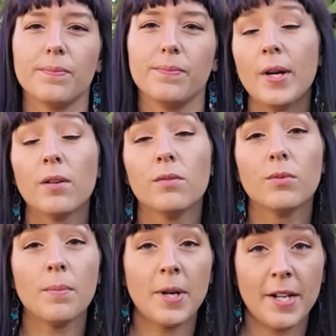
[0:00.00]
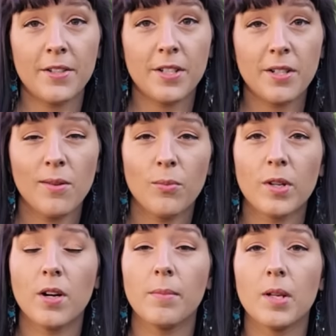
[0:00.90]
Quick reminder, we're
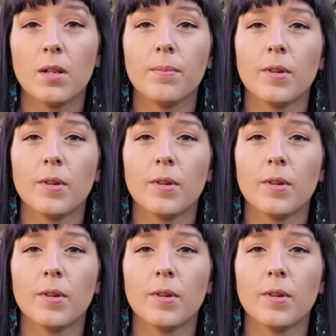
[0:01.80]
coming up